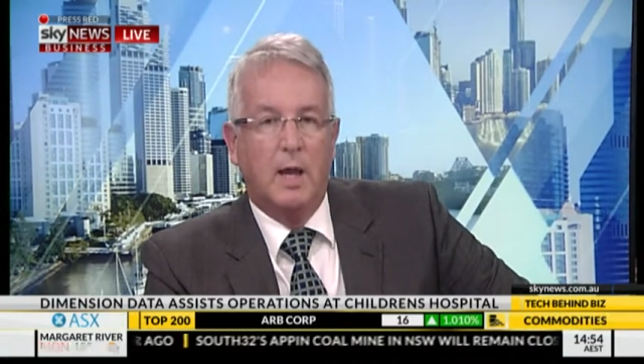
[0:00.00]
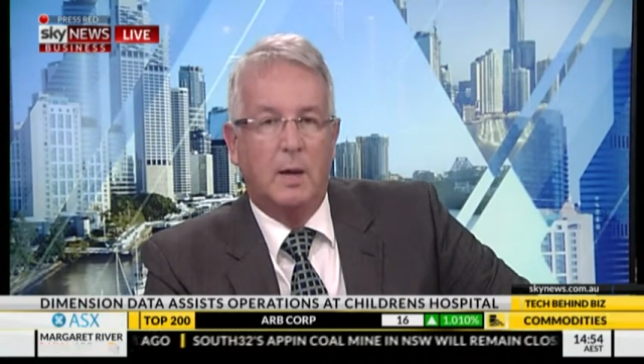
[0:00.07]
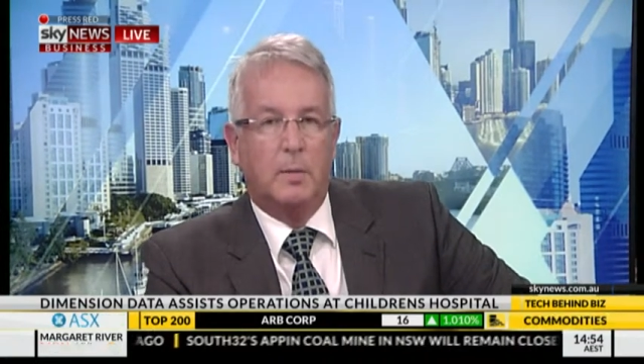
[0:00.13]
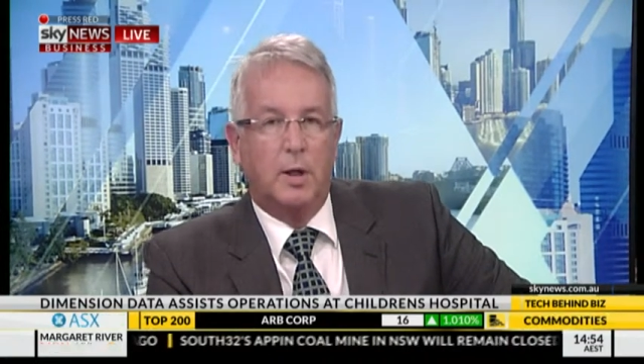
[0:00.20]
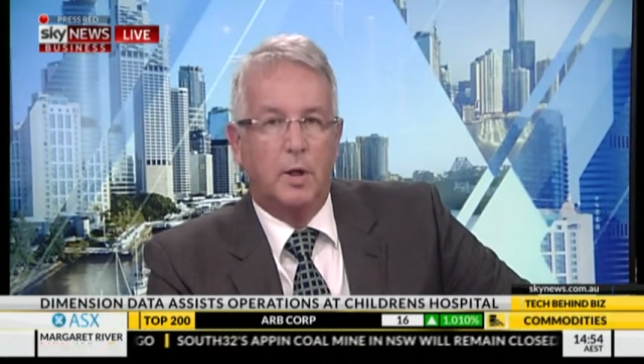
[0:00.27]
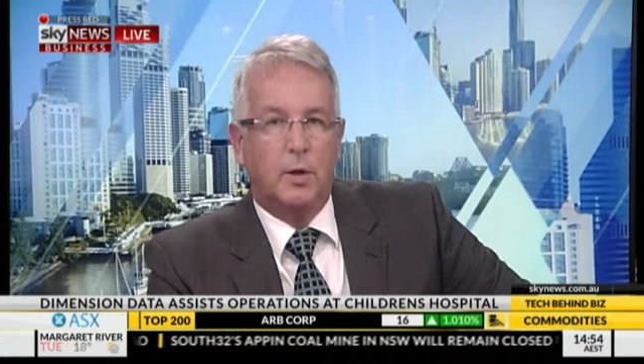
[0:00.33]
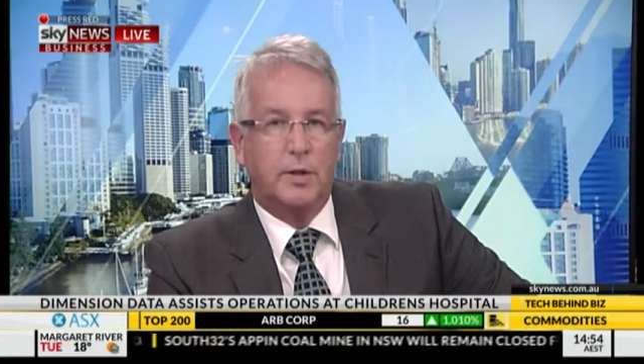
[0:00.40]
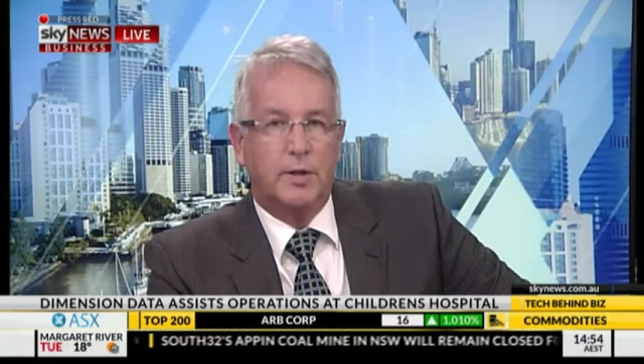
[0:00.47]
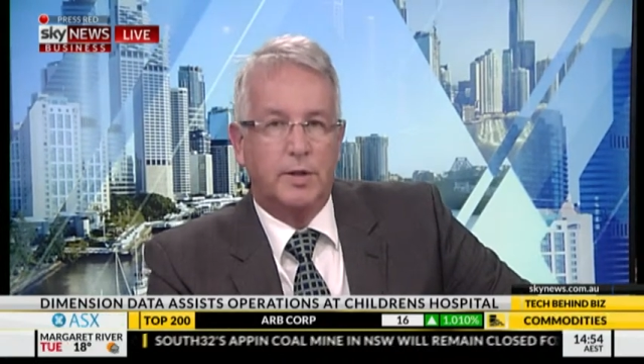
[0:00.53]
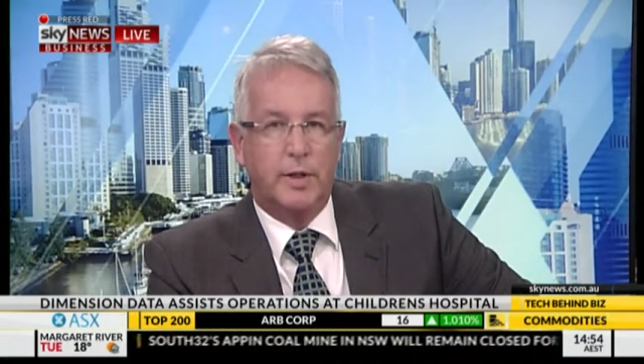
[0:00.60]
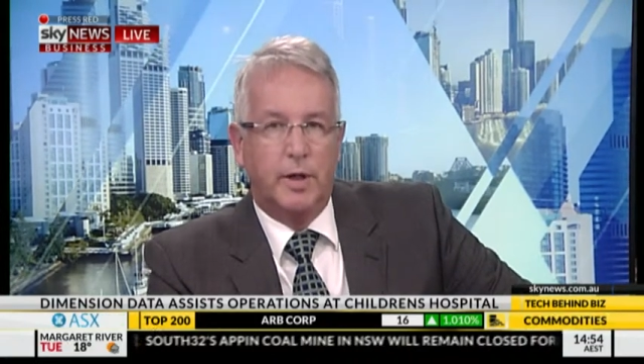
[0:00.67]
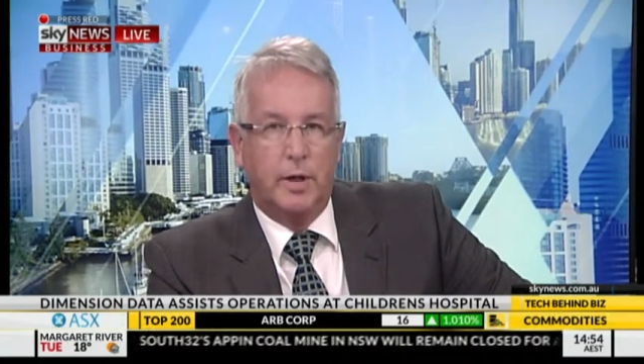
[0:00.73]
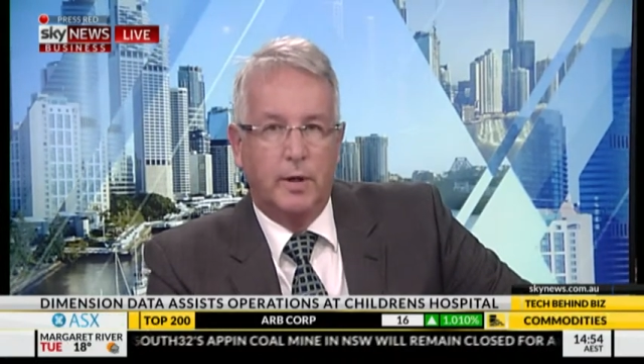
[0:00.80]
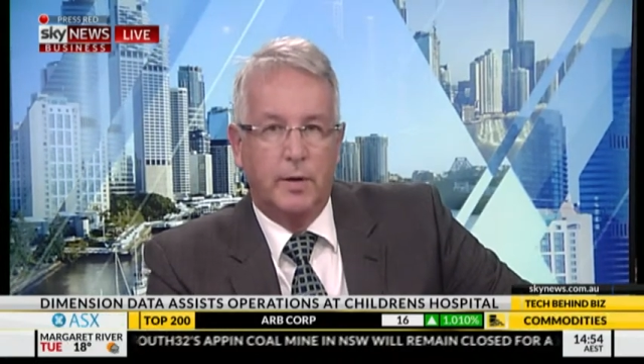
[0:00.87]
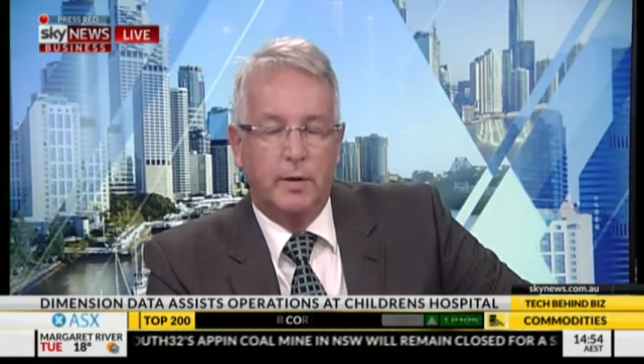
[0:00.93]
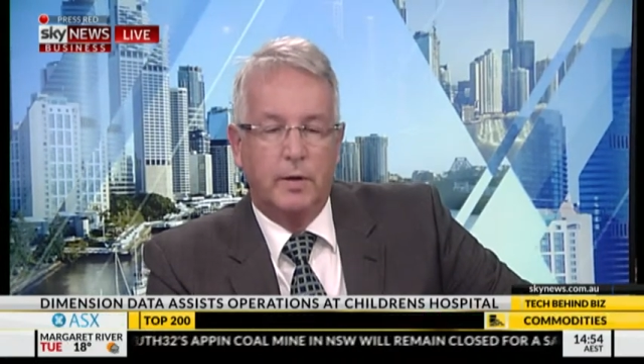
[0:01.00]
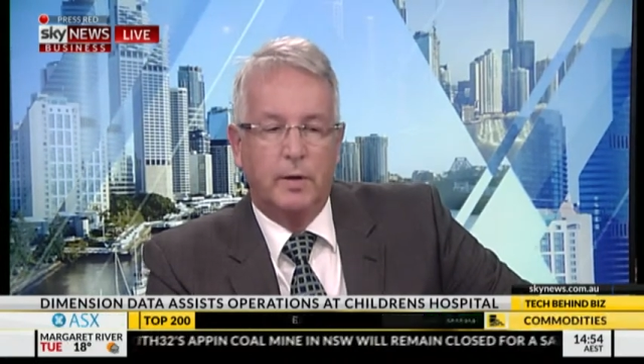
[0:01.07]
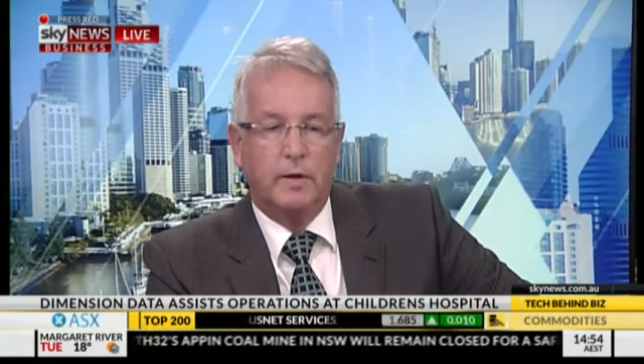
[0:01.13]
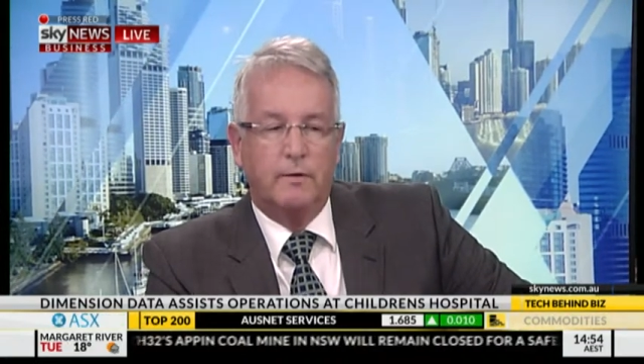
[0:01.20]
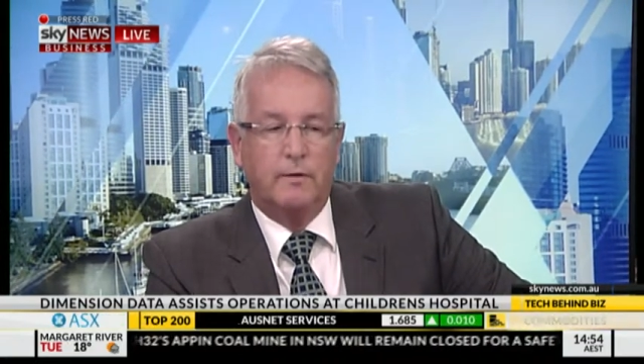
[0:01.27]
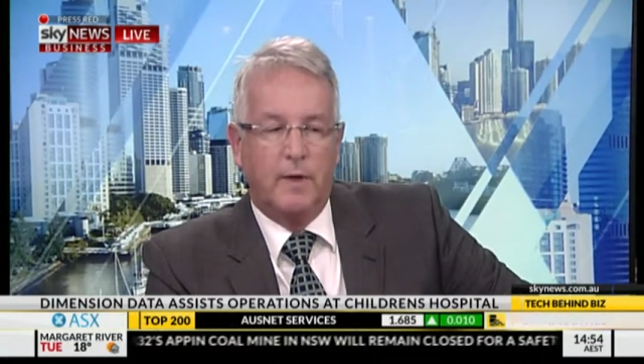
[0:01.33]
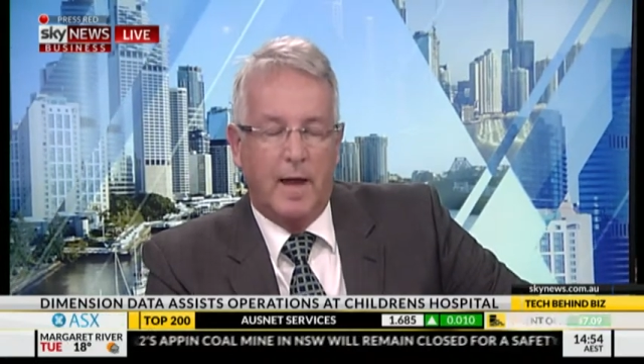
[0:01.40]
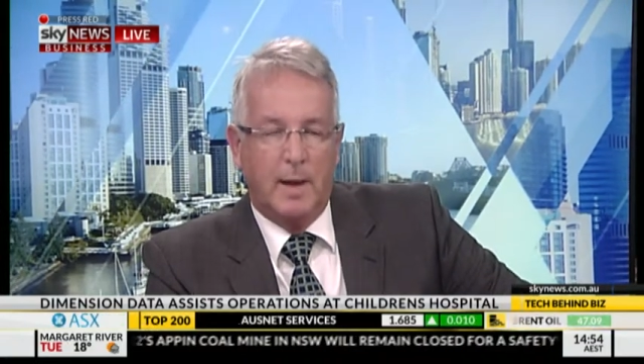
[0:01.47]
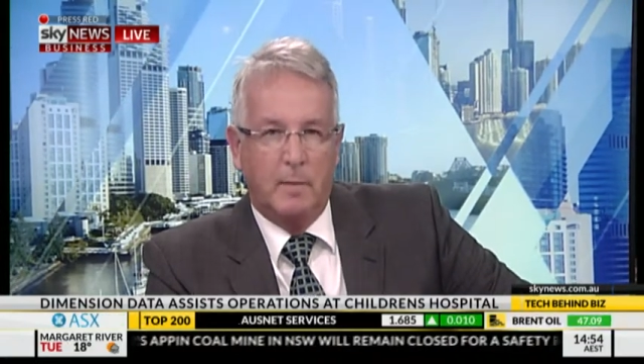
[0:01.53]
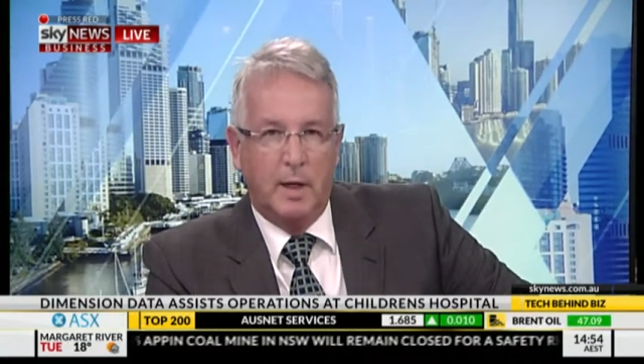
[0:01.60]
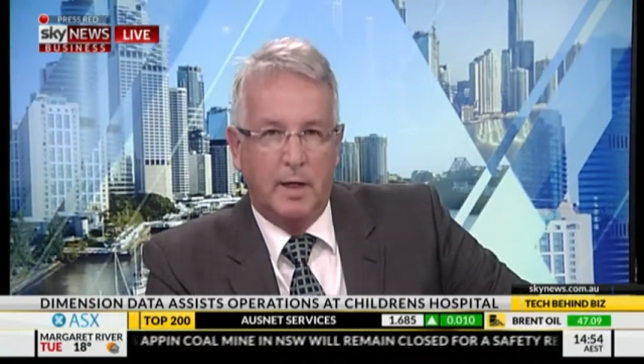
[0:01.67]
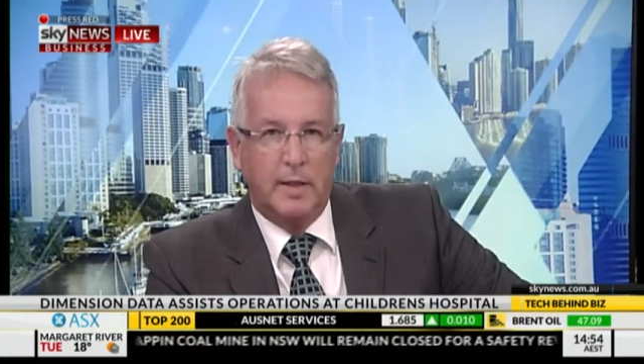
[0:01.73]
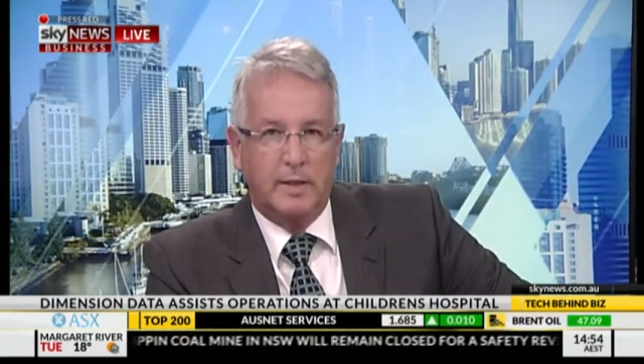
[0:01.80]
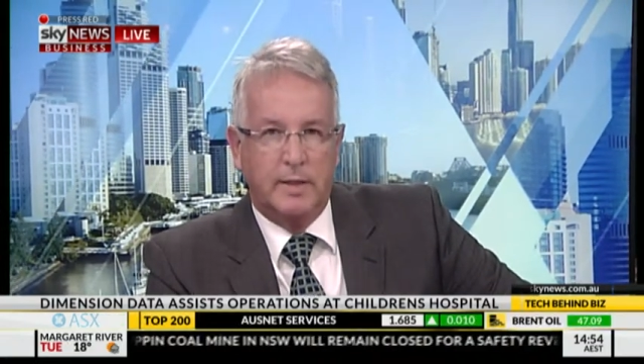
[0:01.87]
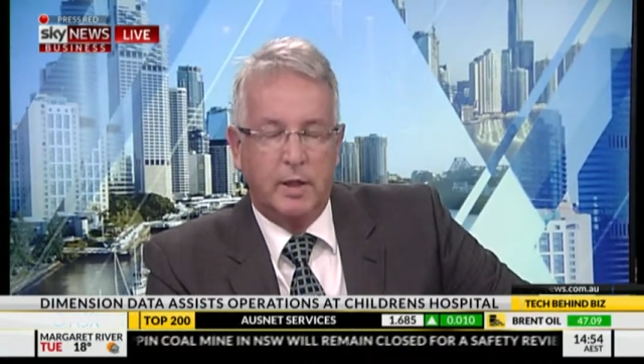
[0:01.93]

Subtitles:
But also the families